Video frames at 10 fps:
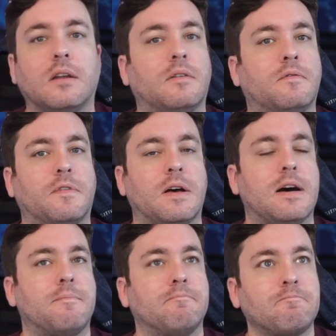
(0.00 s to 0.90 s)

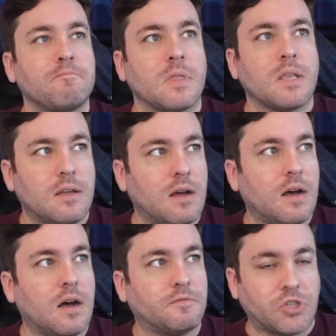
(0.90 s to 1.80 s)

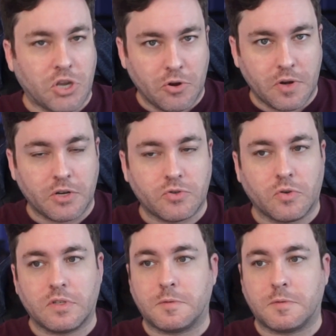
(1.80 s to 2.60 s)
of security controls,